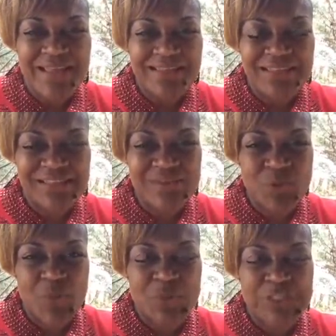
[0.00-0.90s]
This is
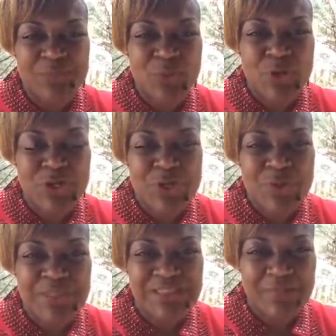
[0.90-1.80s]
where we support
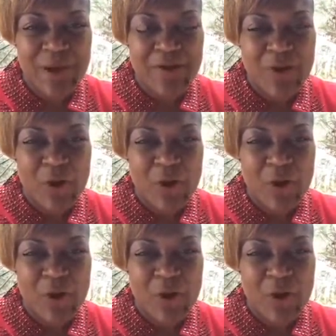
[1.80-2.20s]
new and aspiring